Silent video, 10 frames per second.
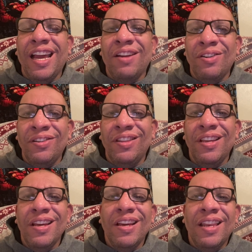I heard
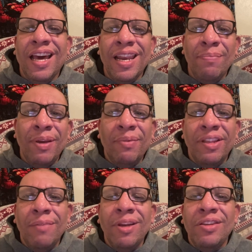a lot of people,
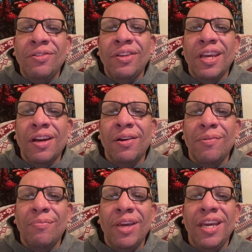they've been using
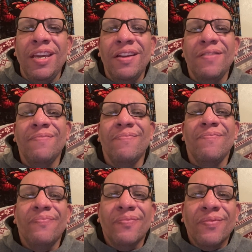Airbnb,
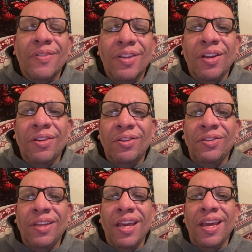you know, to
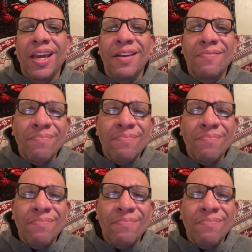stay in.